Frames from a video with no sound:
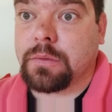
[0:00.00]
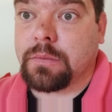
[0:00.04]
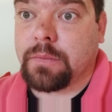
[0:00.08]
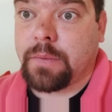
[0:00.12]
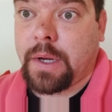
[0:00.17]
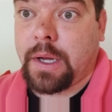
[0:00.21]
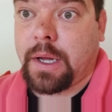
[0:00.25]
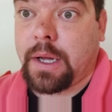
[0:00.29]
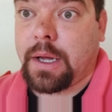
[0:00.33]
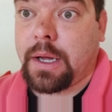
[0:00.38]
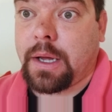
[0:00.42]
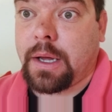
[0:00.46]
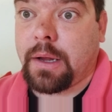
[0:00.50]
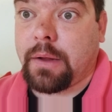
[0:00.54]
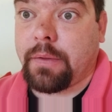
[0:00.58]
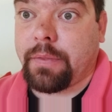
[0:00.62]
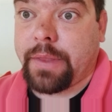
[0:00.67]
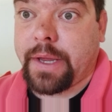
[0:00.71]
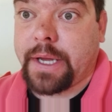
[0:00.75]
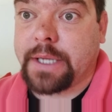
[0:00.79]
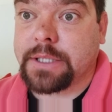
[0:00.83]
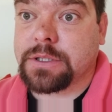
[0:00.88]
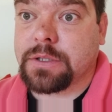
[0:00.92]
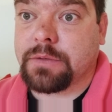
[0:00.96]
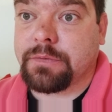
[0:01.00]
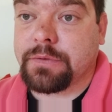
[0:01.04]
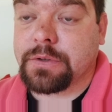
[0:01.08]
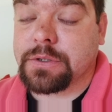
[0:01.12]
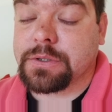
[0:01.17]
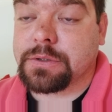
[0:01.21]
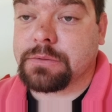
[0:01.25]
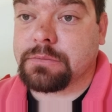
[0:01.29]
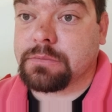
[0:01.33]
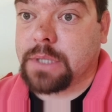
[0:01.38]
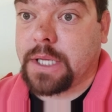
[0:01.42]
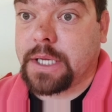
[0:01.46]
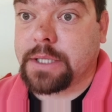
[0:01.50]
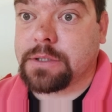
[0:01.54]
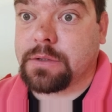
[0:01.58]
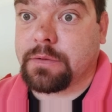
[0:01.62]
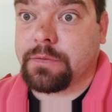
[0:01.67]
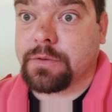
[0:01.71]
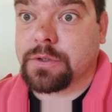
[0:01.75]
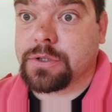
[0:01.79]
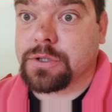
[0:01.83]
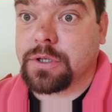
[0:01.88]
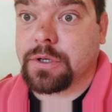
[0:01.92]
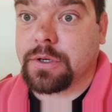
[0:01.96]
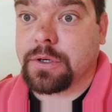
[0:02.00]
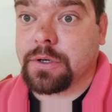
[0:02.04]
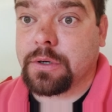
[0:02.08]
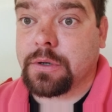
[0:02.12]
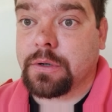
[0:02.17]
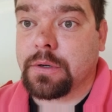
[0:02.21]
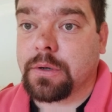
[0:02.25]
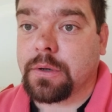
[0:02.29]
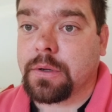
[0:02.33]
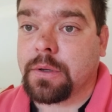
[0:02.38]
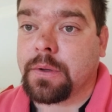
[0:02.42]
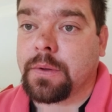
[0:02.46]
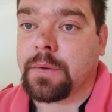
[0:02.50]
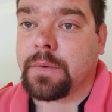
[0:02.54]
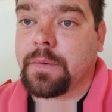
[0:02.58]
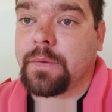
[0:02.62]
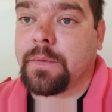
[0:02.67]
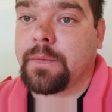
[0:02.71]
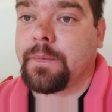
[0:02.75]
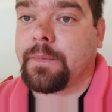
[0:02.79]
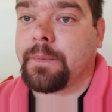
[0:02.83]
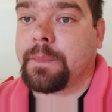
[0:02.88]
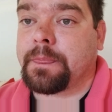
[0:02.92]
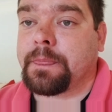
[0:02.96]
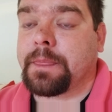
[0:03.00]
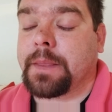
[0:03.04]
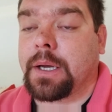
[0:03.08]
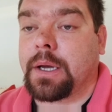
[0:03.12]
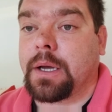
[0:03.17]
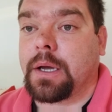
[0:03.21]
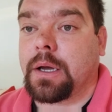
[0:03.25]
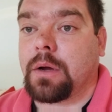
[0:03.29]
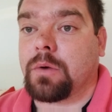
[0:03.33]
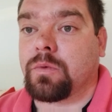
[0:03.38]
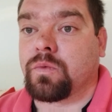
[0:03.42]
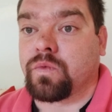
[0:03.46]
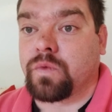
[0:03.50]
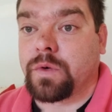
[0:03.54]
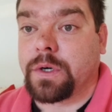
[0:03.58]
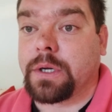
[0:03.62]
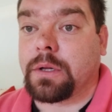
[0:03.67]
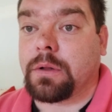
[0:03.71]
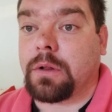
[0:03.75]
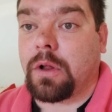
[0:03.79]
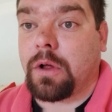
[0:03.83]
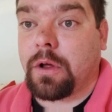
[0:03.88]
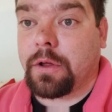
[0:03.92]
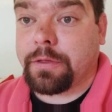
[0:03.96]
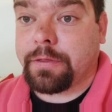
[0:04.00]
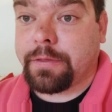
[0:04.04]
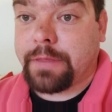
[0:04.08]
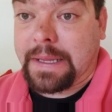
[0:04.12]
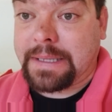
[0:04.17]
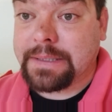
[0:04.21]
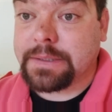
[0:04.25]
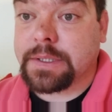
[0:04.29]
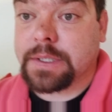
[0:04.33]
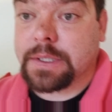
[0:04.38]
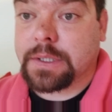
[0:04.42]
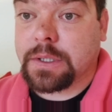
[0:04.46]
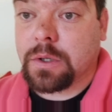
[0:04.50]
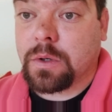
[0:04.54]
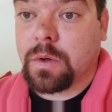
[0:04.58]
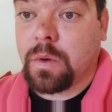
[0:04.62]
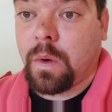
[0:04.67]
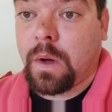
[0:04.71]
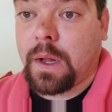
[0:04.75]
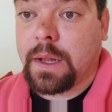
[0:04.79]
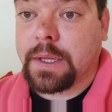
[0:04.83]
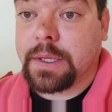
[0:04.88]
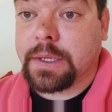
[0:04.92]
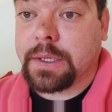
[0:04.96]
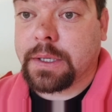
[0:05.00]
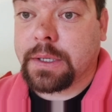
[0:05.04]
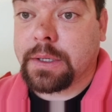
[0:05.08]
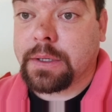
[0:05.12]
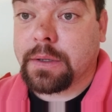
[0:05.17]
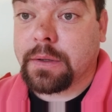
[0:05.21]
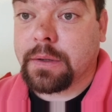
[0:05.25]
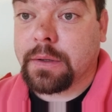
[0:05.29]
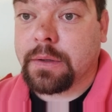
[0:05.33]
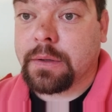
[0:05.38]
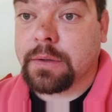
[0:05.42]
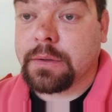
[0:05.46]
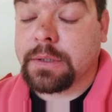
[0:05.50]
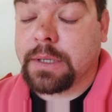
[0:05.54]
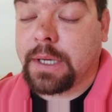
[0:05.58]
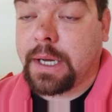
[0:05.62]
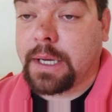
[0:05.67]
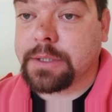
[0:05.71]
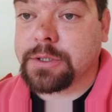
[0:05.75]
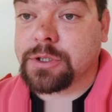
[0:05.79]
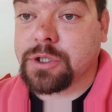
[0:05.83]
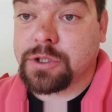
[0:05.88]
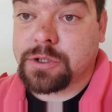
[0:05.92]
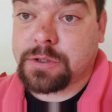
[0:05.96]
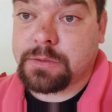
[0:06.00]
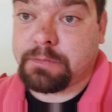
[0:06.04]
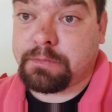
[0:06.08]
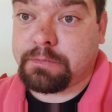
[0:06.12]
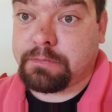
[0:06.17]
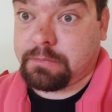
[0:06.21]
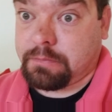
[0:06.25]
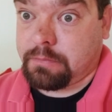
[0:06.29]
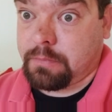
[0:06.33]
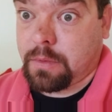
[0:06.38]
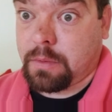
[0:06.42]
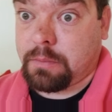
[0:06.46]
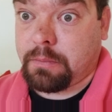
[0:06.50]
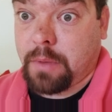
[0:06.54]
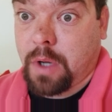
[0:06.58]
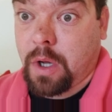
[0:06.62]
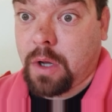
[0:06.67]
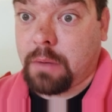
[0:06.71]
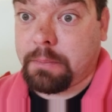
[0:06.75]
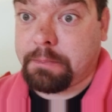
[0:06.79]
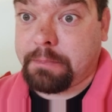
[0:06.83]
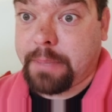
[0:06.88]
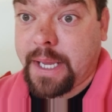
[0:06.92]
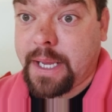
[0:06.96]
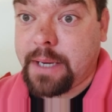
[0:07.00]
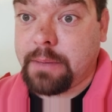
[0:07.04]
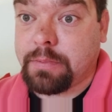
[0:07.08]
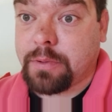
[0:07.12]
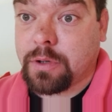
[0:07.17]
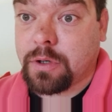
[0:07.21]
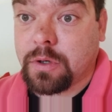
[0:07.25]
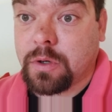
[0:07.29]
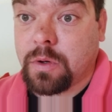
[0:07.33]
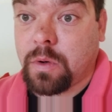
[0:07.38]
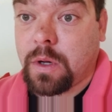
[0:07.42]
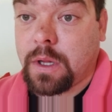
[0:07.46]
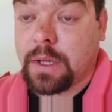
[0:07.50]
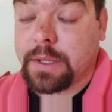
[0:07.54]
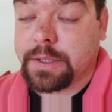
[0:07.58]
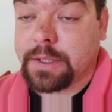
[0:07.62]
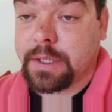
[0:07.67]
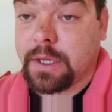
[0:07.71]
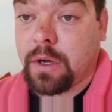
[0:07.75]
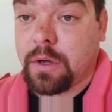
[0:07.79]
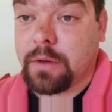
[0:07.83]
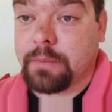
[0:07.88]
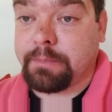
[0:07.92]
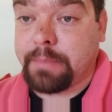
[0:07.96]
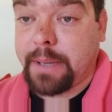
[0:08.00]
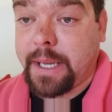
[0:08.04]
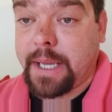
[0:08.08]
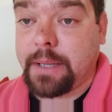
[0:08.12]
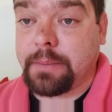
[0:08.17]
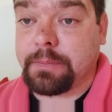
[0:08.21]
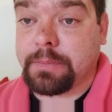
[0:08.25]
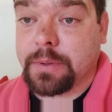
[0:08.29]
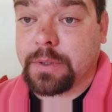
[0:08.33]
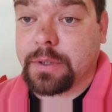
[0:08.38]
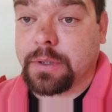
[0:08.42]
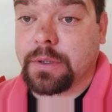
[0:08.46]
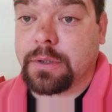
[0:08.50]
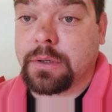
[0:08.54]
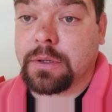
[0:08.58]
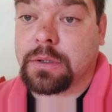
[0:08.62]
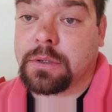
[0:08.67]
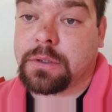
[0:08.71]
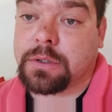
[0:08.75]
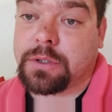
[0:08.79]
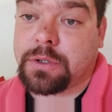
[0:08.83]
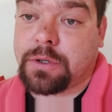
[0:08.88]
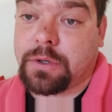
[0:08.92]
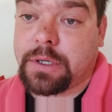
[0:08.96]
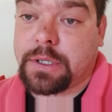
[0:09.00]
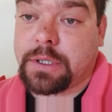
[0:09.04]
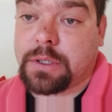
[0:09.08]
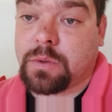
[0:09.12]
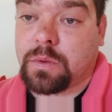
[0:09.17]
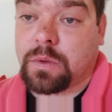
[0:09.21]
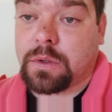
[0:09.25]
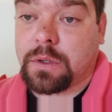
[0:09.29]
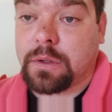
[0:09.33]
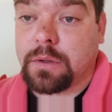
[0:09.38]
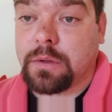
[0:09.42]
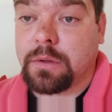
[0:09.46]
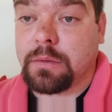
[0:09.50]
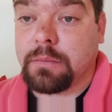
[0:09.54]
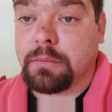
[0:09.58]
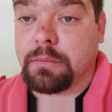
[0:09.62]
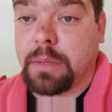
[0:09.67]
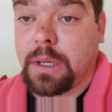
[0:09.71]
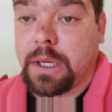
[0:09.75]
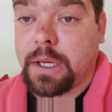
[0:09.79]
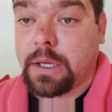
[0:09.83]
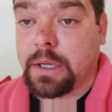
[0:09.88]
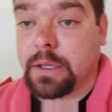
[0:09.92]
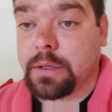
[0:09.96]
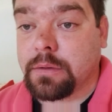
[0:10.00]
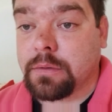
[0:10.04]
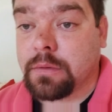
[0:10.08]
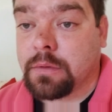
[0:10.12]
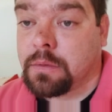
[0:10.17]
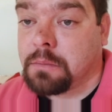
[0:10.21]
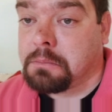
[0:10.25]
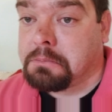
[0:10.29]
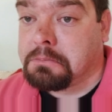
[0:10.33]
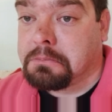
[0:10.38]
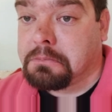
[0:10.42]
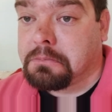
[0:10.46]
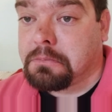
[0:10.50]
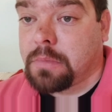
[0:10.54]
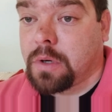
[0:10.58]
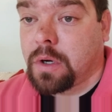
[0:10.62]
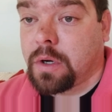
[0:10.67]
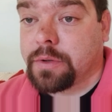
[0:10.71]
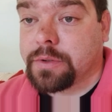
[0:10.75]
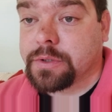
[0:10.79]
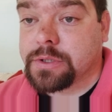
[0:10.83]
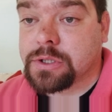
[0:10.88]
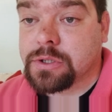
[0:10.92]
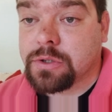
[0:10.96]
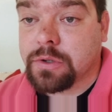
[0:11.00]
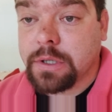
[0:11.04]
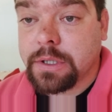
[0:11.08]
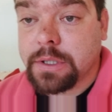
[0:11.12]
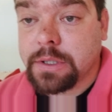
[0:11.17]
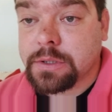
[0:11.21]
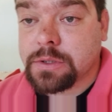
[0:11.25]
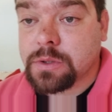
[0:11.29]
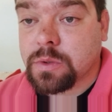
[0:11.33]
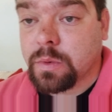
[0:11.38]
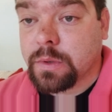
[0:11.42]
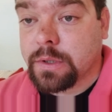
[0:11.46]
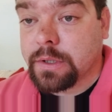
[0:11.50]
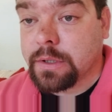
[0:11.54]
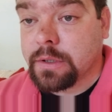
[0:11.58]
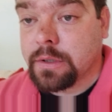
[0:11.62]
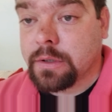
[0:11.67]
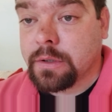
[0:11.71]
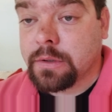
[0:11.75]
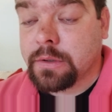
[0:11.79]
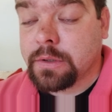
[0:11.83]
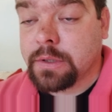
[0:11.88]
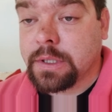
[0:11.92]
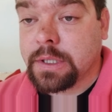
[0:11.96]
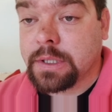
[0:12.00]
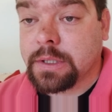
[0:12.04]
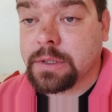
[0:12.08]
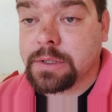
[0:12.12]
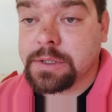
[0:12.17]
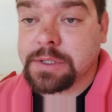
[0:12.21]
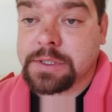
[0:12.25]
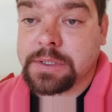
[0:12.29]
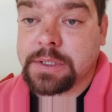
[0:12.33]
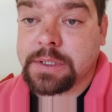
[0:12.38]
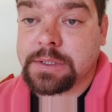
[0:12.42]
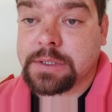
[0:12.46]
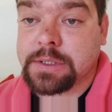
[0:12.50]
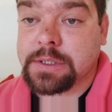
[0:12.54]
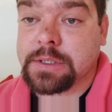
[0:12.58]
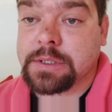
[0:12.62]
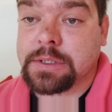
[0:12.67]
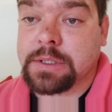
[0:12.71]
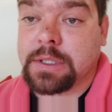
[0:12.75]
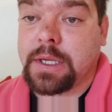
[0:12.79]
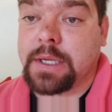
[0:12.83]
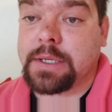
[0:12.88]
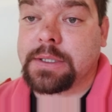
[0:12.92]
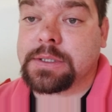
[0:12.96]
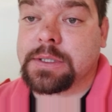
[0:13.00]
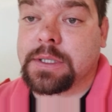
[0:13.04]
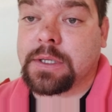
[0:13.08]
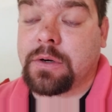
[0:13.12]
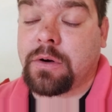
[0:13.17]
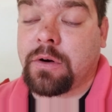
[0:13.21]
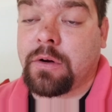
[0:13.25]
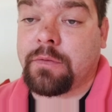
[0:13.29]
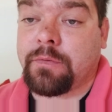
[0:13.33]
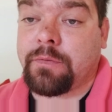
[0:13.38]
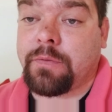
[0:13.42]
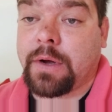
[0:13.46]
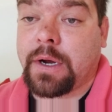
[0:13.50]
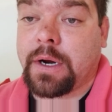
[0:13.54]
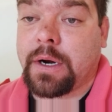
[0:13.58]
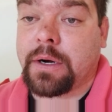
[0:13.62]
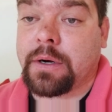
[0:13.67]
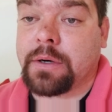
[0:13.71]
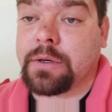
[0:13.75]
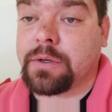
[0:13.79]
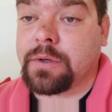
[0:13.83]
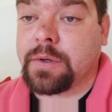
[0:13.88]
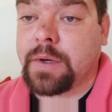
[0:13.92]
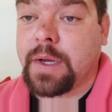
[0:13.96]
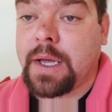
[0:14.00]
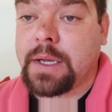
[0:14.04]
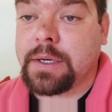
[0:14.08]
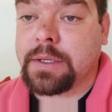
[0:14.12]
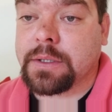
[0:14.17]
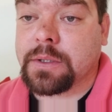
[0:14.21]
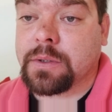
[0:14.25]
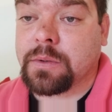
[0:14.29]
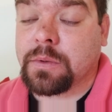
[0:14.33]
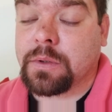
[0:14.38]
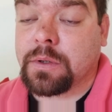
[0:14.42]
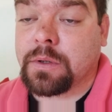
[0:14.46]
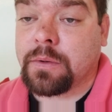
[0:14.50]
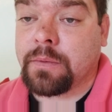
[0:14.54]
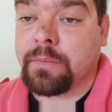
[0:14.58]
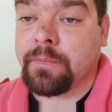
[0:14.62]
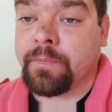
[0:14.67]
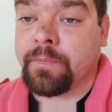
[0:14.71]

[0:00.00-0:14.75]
That's for sure. Real authentic equality. Not just paper equality. On paper, you're equal. But on the streets where Nicholas gets his legs lit on fire, you're not equal.